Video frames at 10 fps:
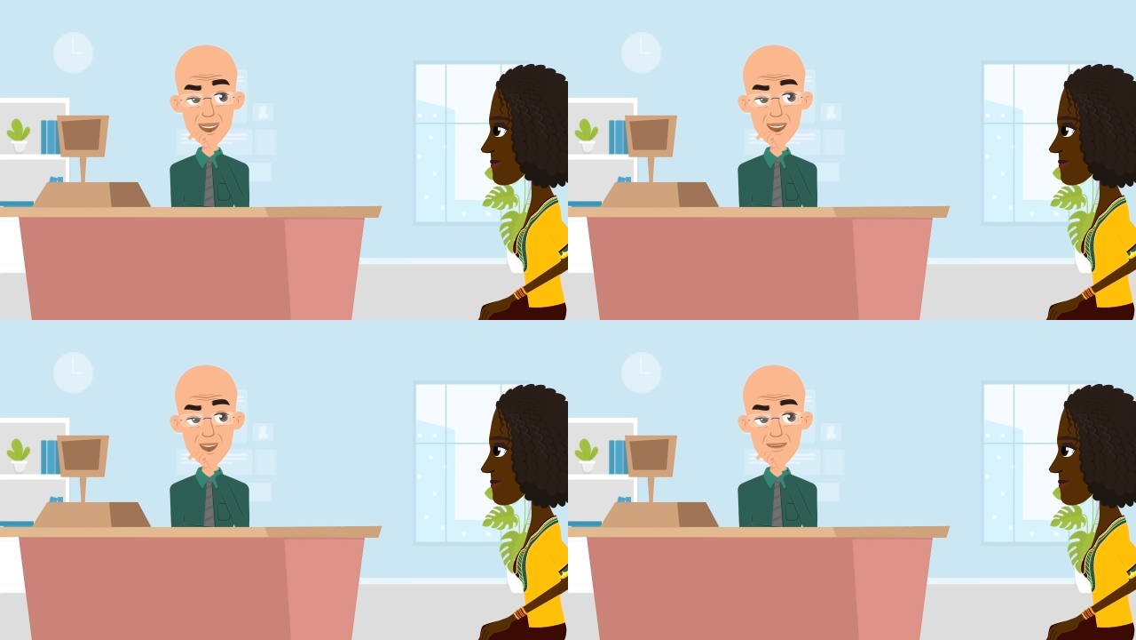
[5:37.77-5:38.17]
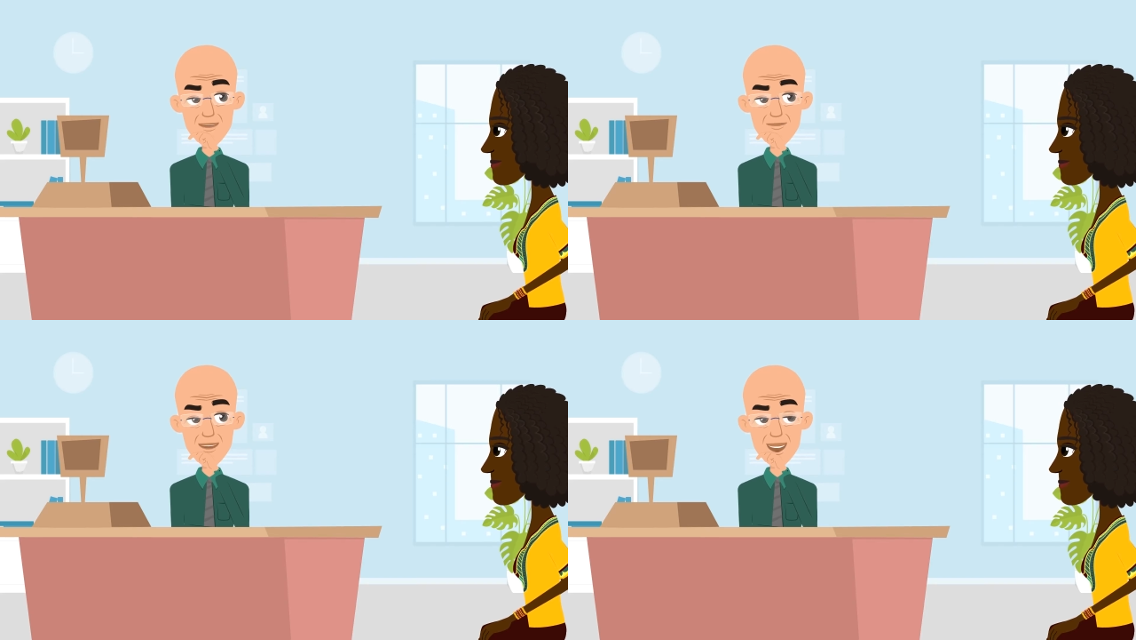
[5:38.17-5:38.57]

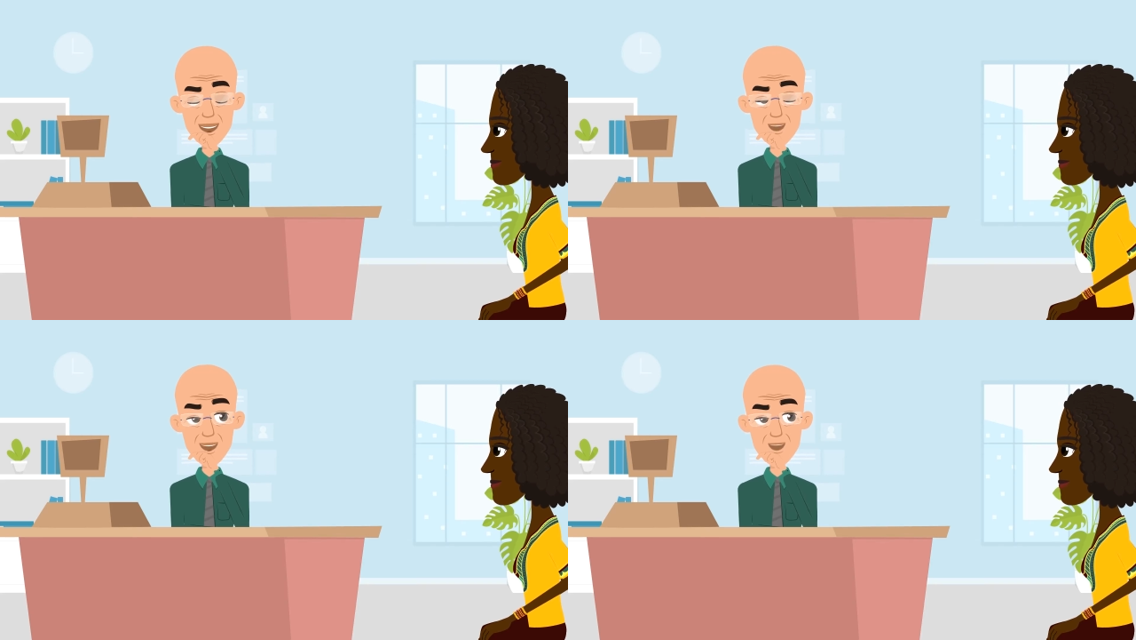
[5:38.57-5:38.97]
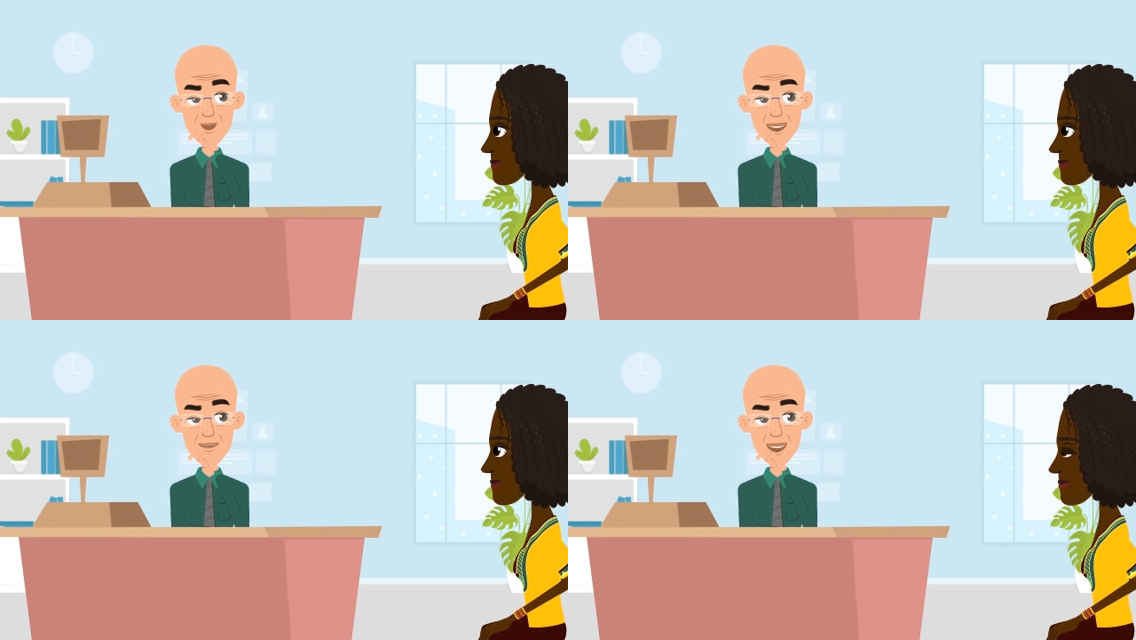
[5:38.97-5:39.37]
So,
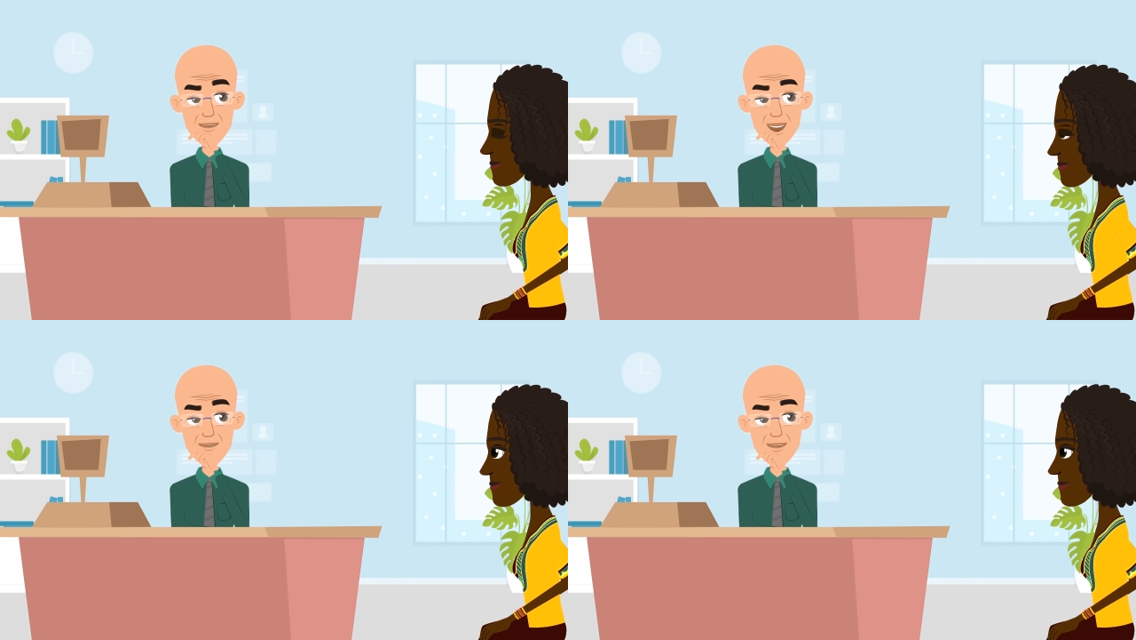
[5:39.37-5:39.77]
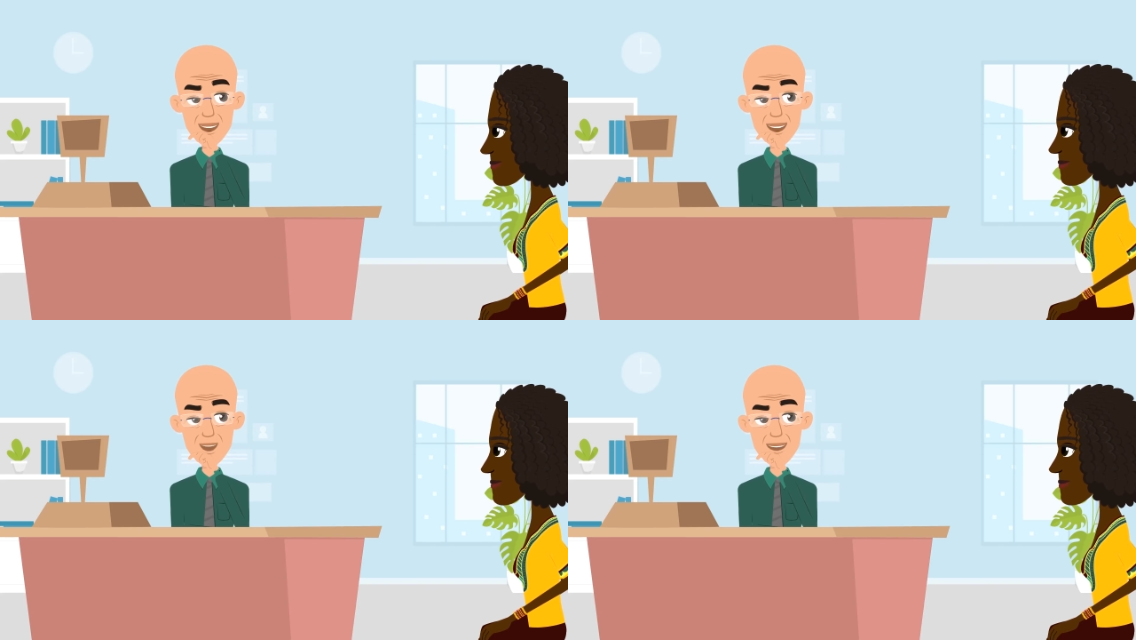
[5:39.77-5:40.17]
you put on
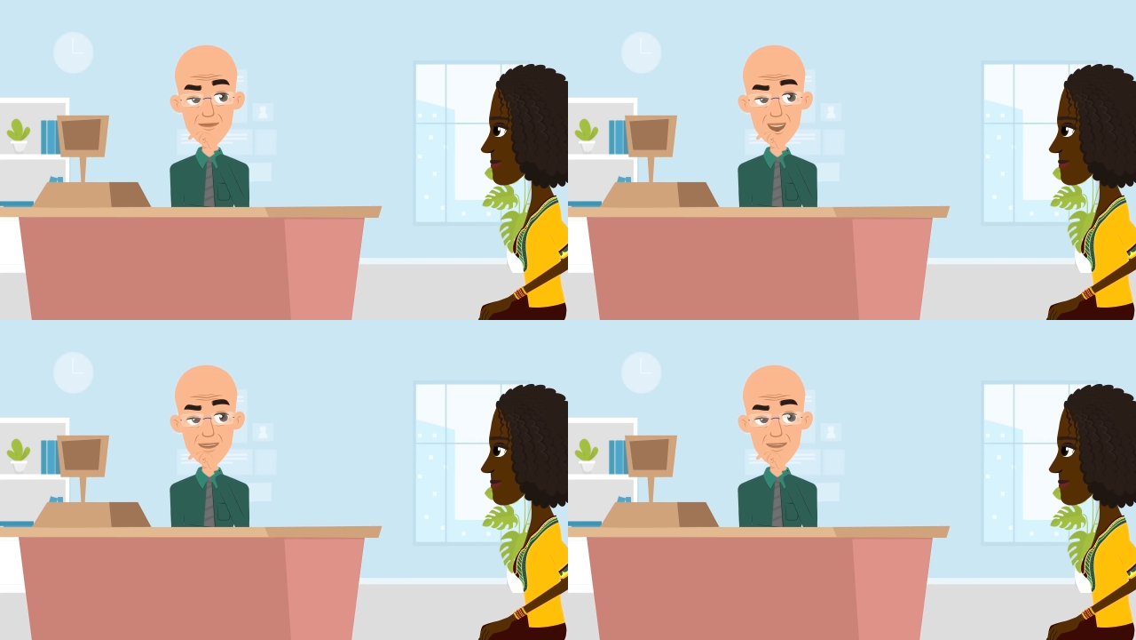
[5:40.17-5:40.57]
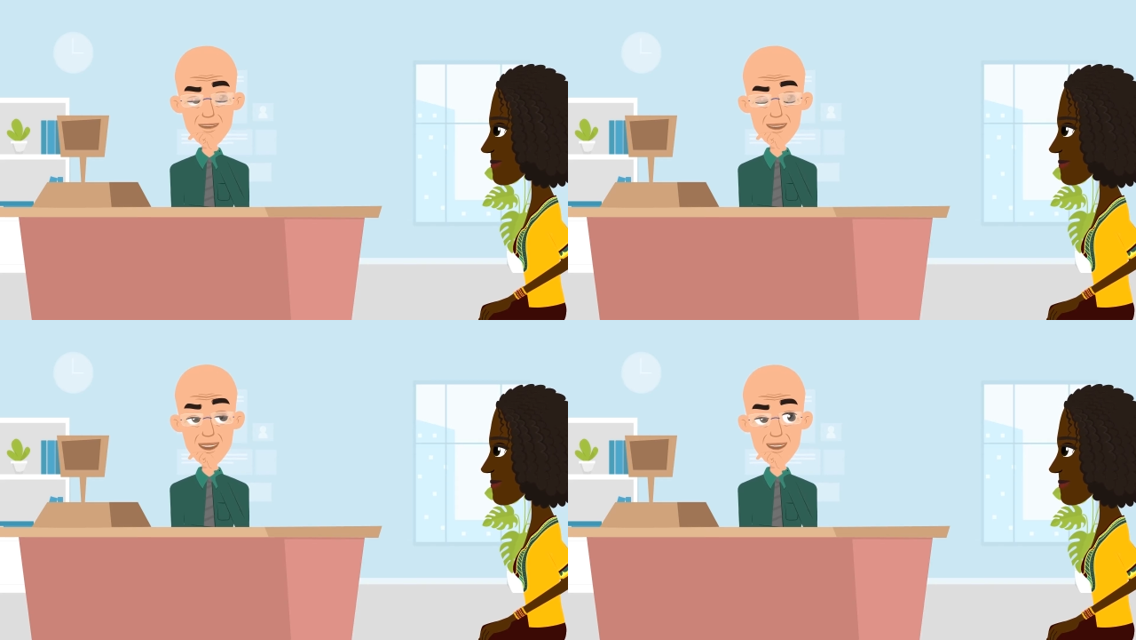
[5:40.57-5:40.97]
quite the
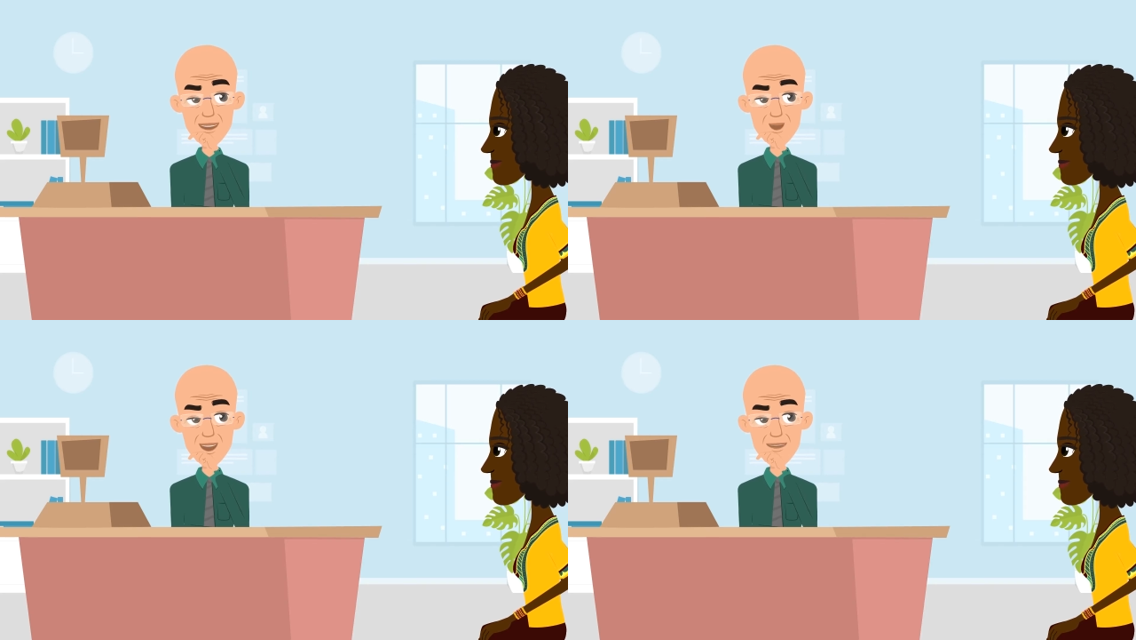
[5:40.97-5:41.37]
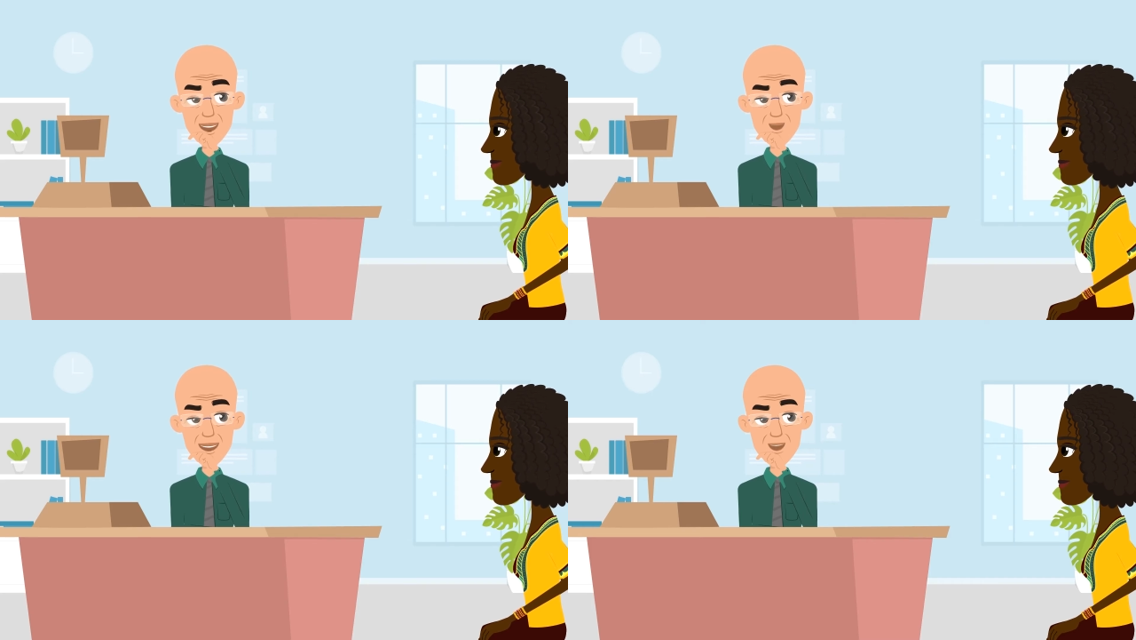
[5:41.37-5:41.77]

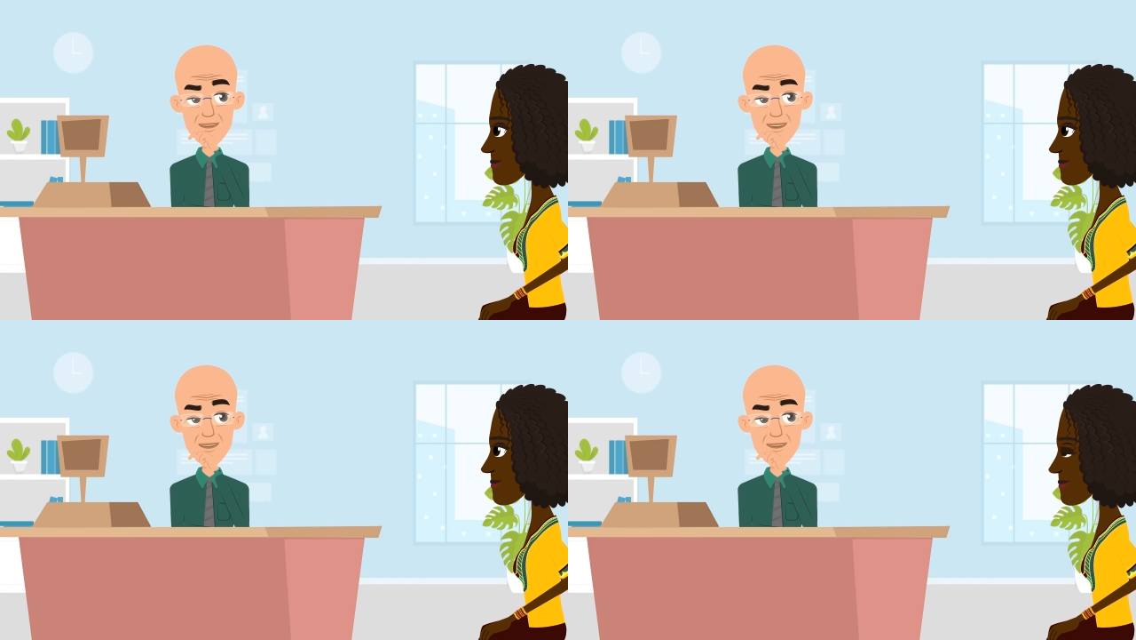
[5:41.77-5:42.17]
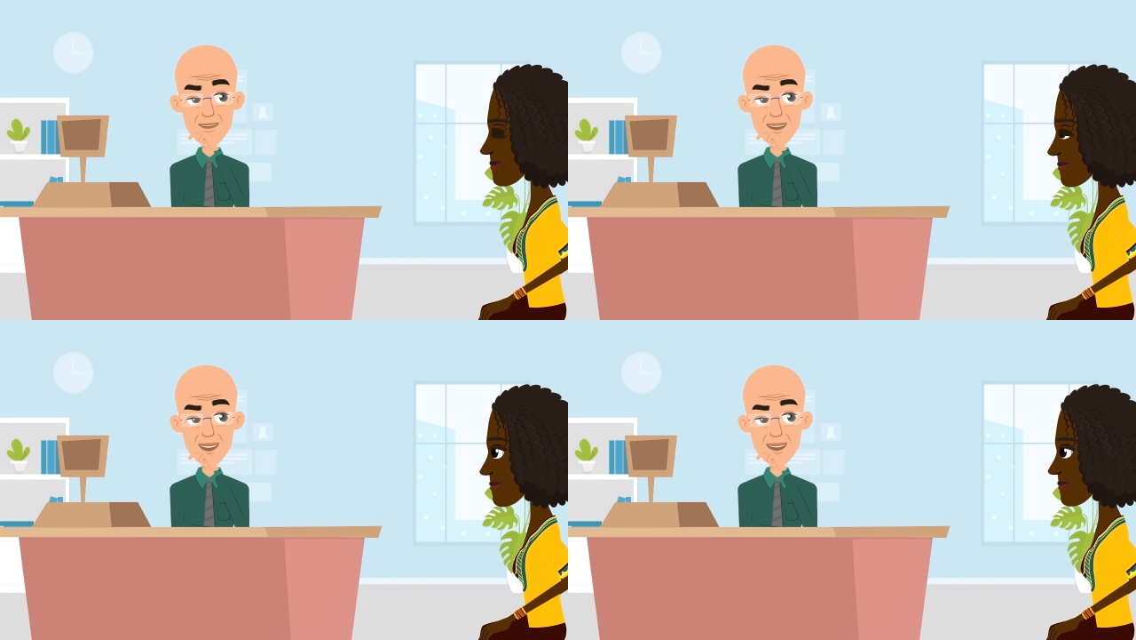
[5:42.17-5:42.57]
spectacle
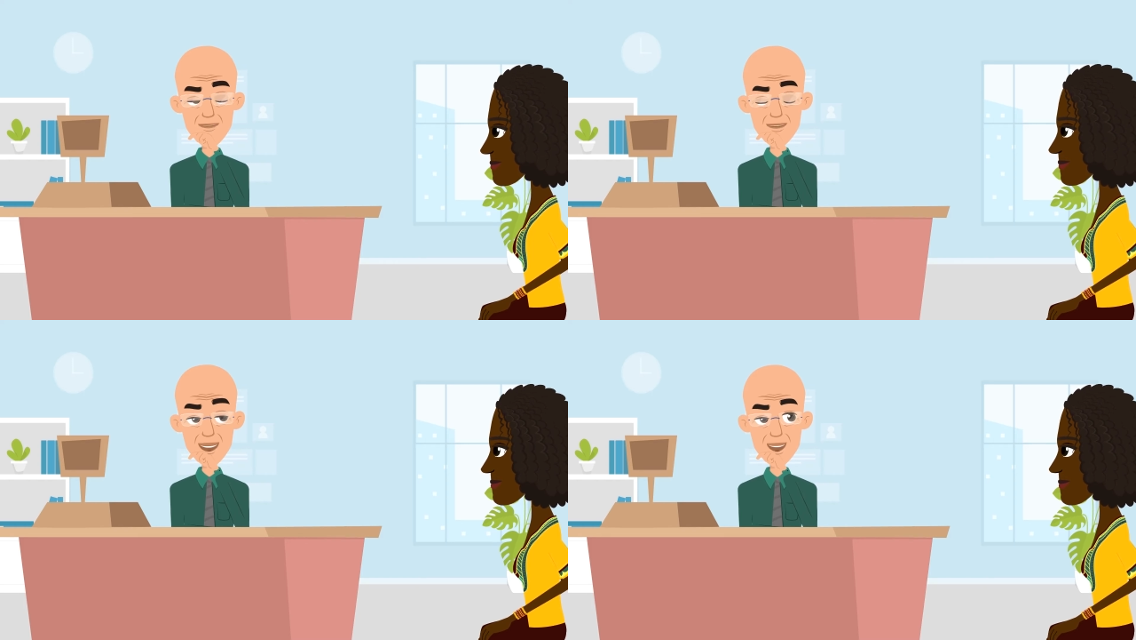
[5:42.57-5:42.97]
yesterday.